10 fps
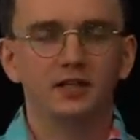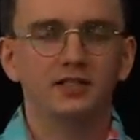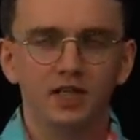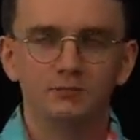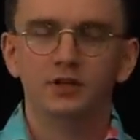They
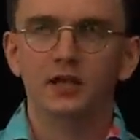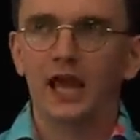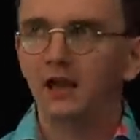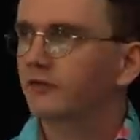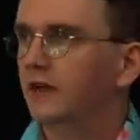seem to,
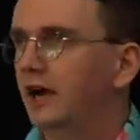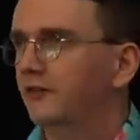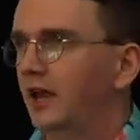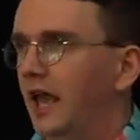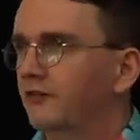ev
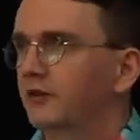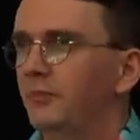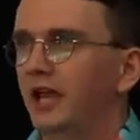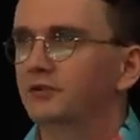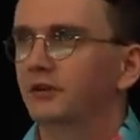after every
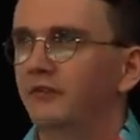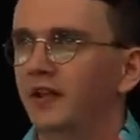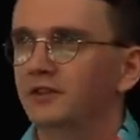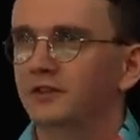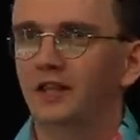major
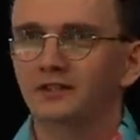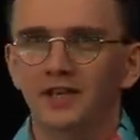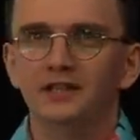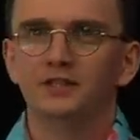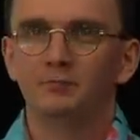offensive they
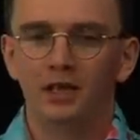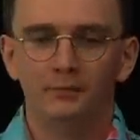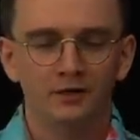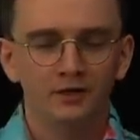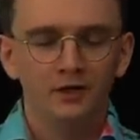take, despite
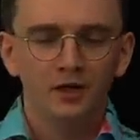being